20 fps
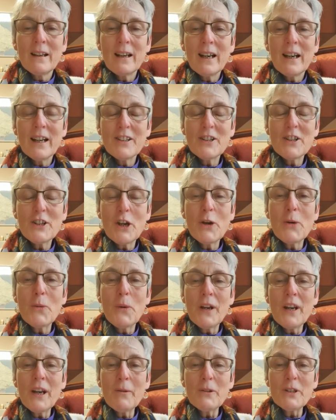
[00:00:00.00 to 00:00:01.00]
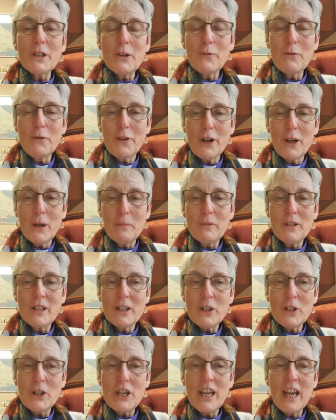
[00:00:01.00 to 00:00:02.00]
And so when I was confirmed,
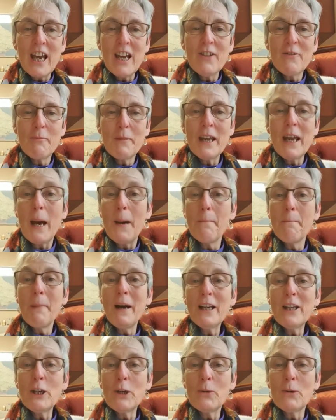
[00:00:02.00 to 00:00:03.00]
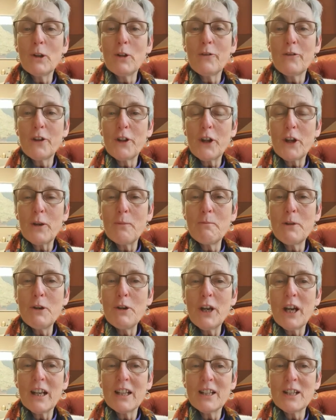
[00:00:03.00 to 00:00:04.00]
she gave me a manual for
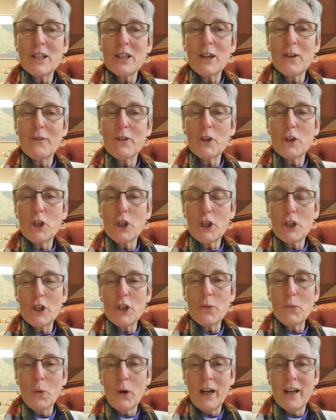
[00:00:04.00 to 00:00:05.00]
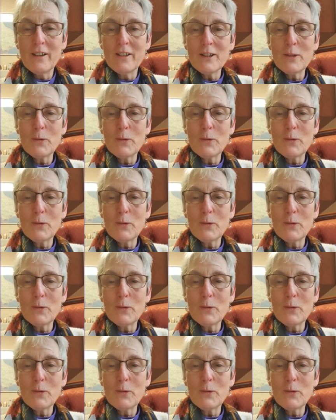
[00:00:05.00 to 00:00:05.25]
communicants of the Church in Wales,